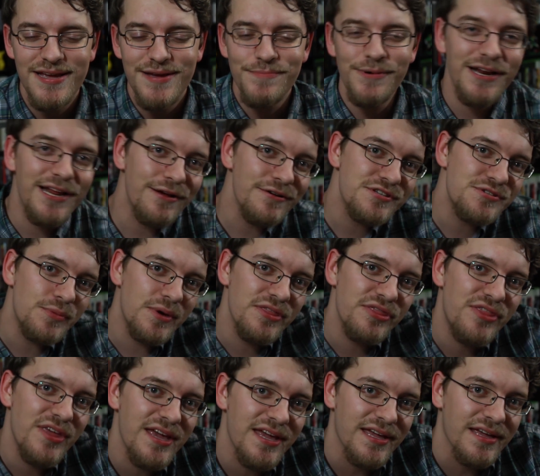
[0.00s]
But here's
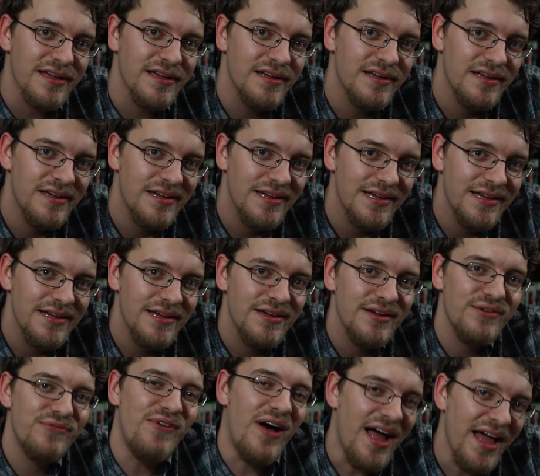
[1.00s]
one thing.
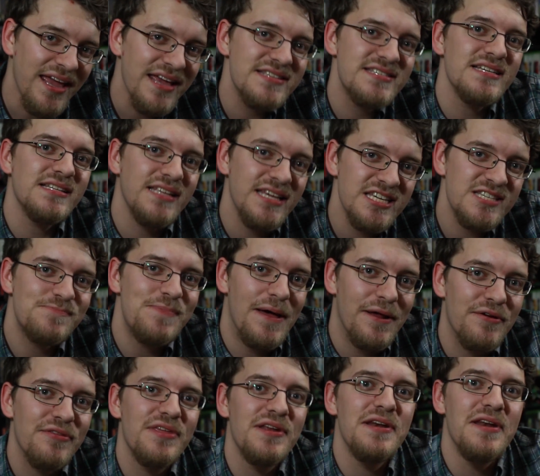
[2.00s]
Fi is at least
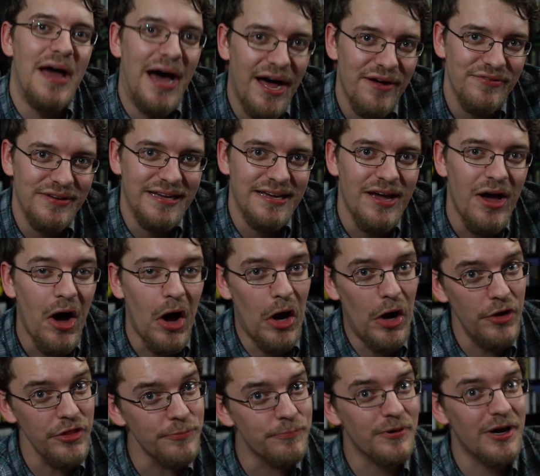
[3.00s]
better than Navi.
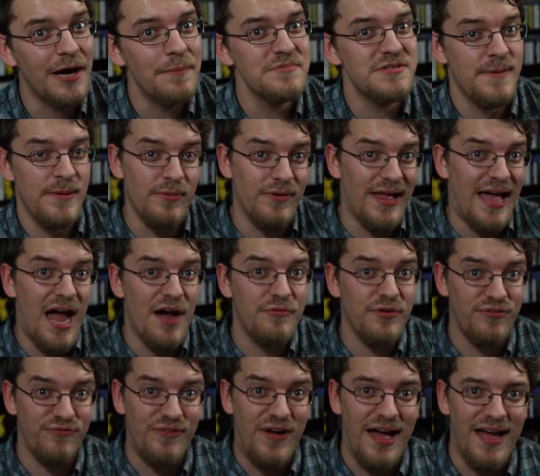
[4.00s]
All the problems people have
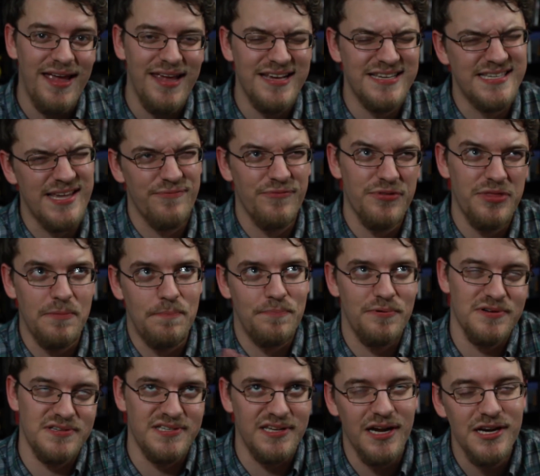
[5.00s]
with Fi, except for the
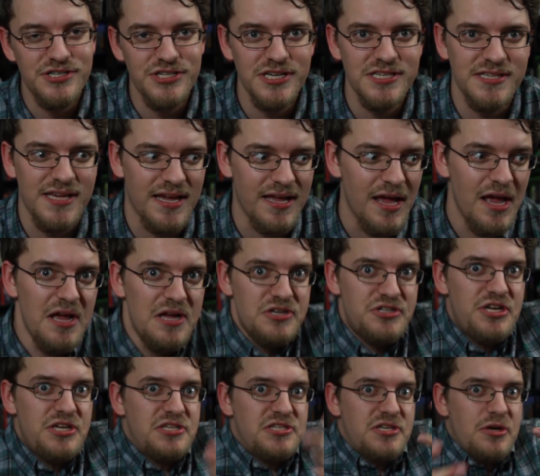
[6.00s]
percentages, like
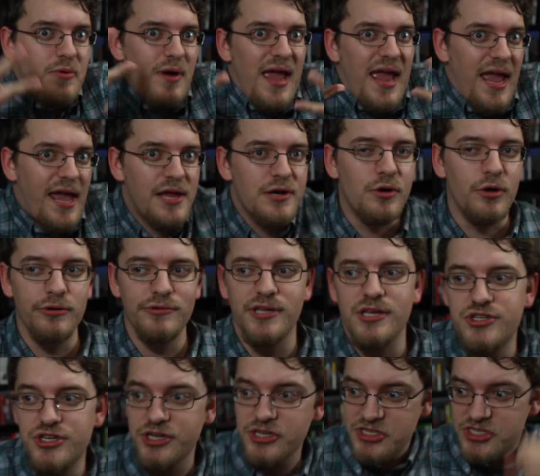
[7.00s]
she's so hand-holdy
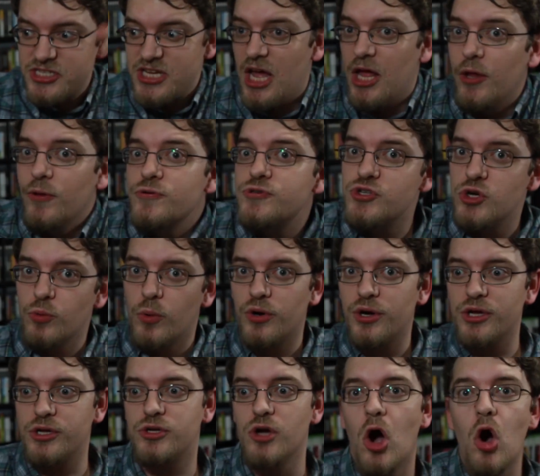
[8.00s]
and she just tells you
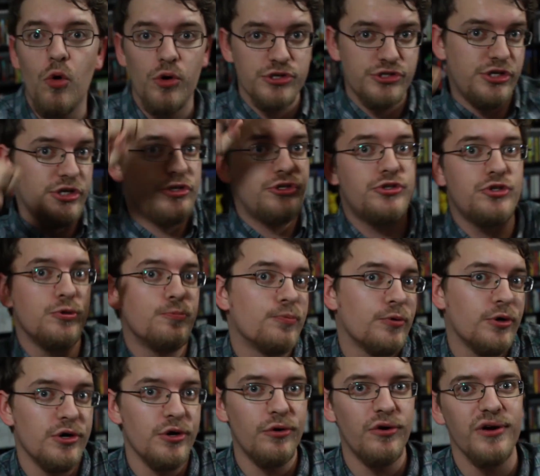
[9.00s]
where to go and she's
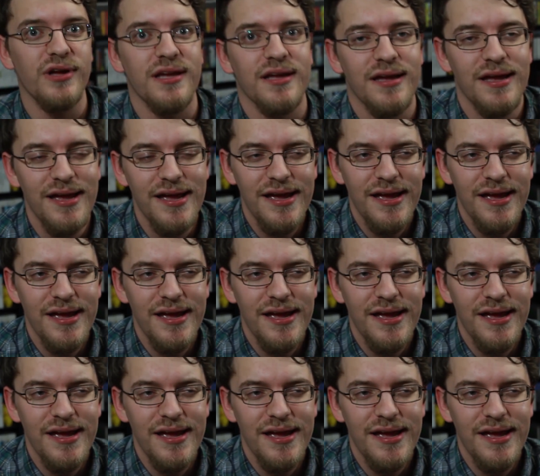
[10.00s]
super annoying.